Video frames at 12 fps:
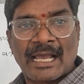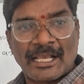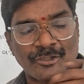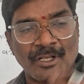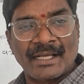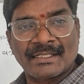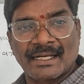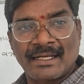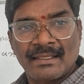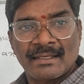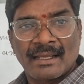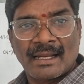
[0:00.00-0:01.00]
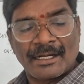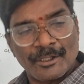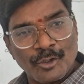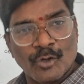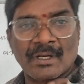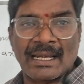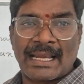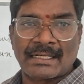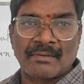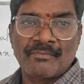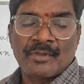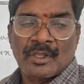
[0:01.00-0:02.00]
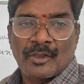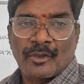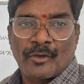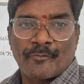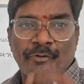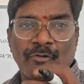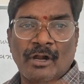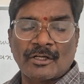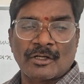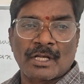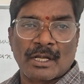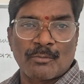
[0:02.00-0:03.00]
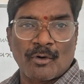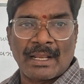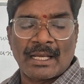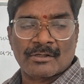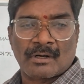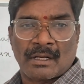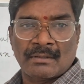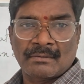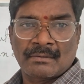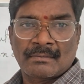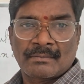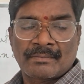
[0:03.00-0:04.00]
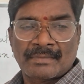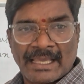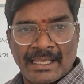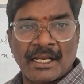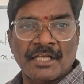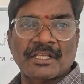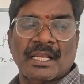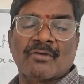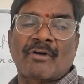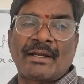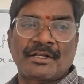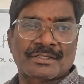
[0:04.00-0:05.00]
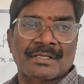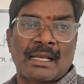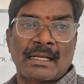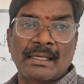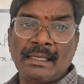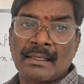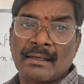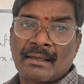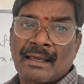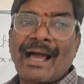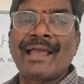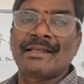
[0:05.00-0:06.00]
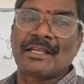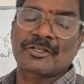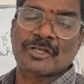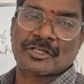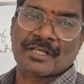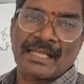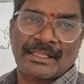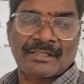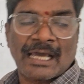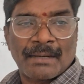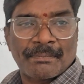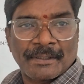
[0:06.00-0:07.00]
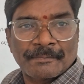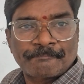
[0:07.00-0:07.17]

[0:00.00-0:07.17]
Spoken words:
isolated, and neutral atom, if you wanted to remove electron, the energy required is called ionization enthalpy.